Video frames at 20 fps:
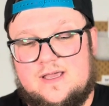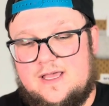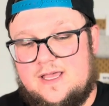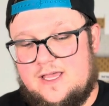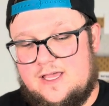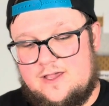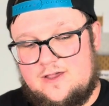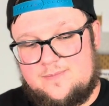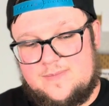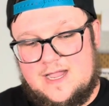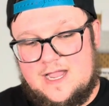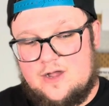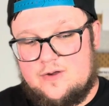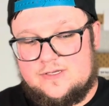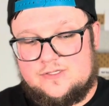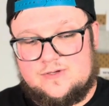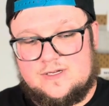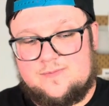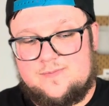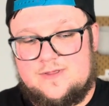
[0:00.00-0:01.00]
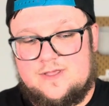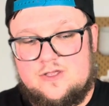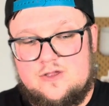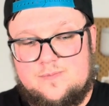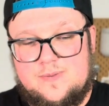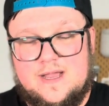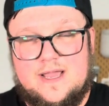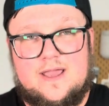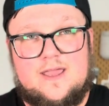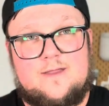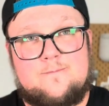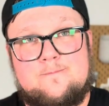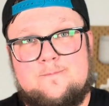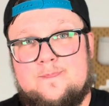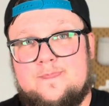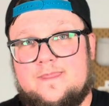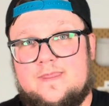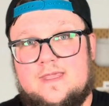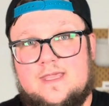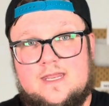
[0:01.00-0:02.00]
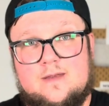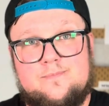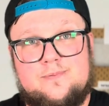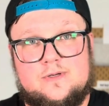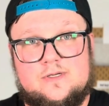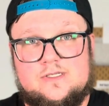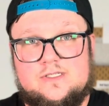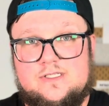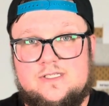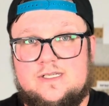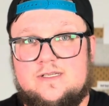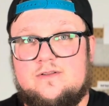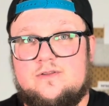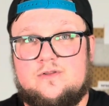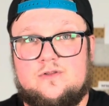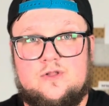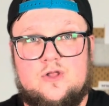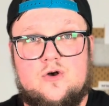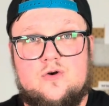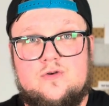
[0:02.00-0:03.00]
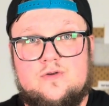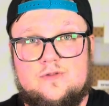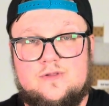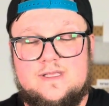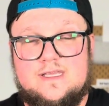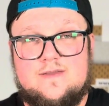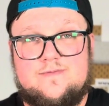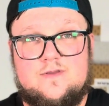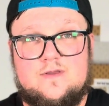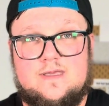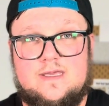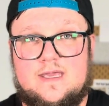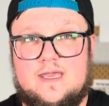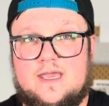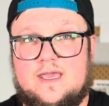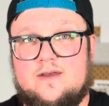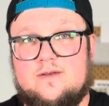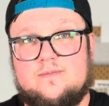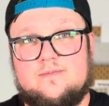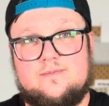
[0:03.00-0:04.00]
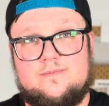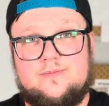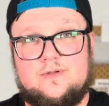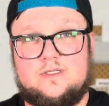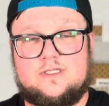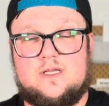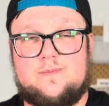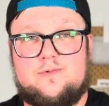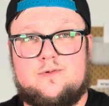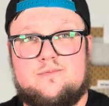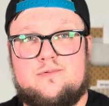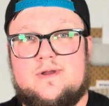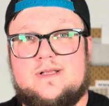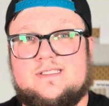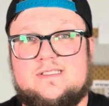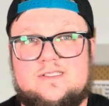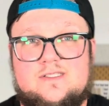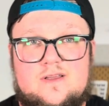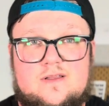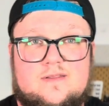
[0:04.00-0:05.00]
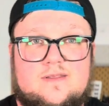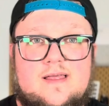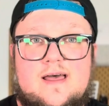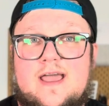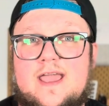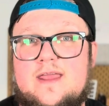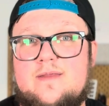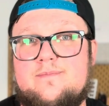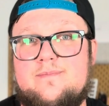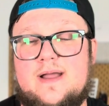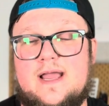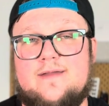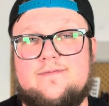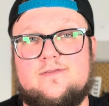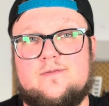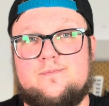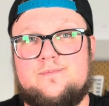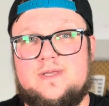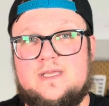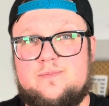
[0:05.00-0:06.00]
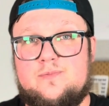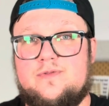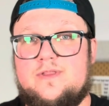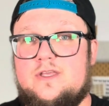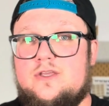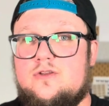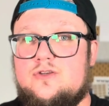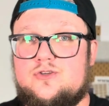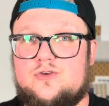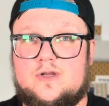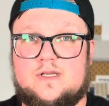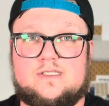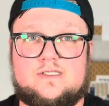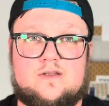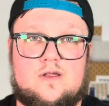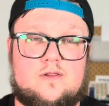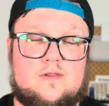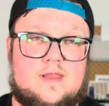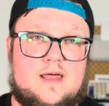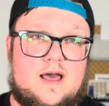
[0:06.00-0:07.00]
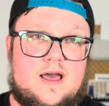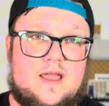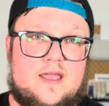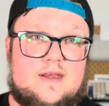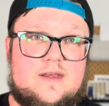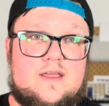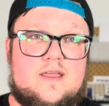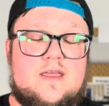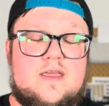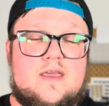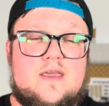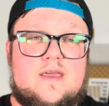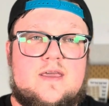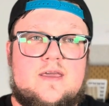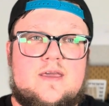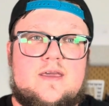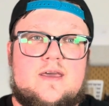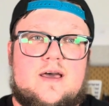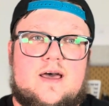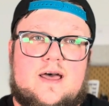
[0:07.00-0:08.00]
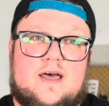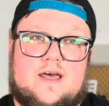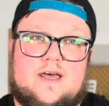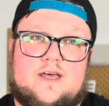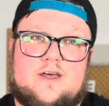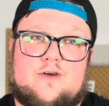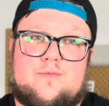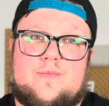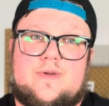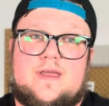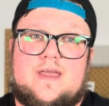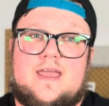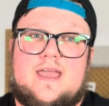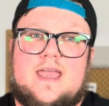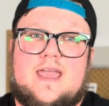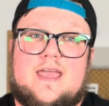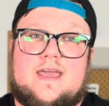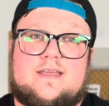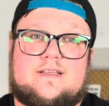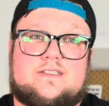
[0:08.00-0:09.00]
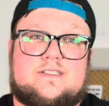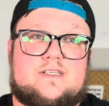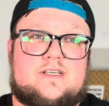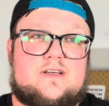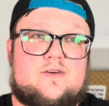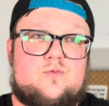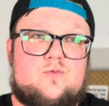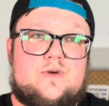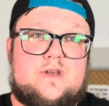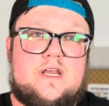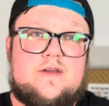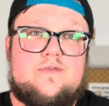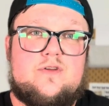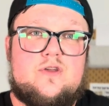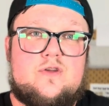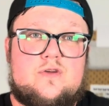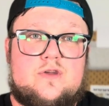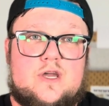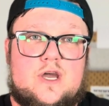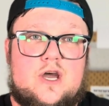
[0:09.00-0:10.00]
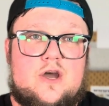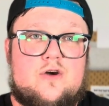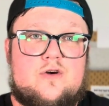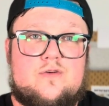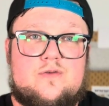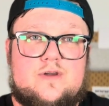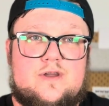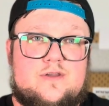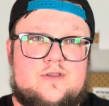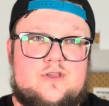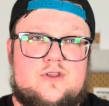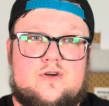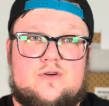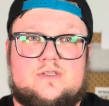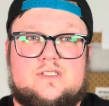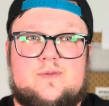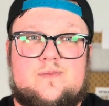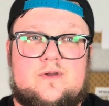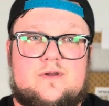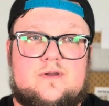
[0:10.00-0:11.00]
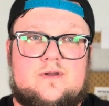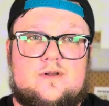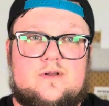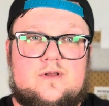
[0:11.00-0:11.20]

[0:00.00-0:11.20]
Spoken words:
I always recommend that you buy in person, locally if you can, build up your presence online, buy from people that you trust online. And whenever you go, someone,